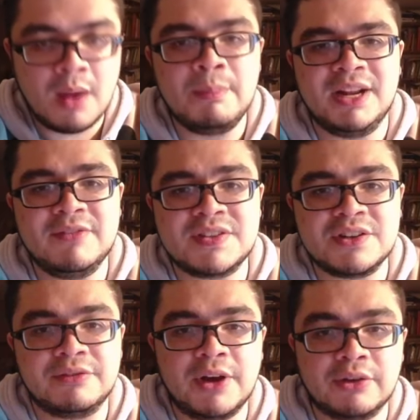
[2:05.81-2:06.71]
but even
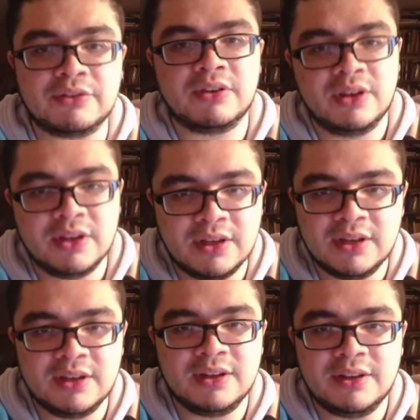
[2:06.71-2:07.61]
still, folks,
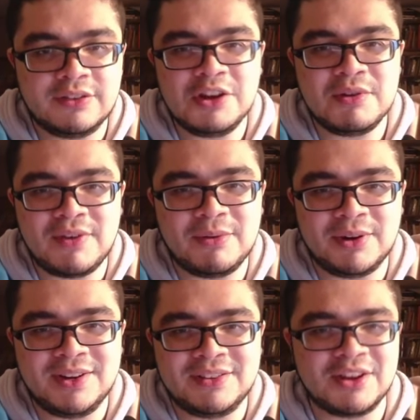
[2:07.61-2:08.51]
it's going to be a fun
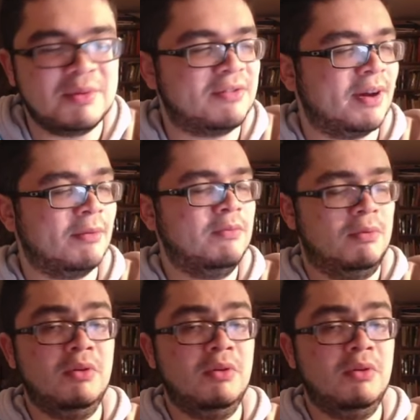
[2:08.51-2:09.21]
one. It's going to be a fun one.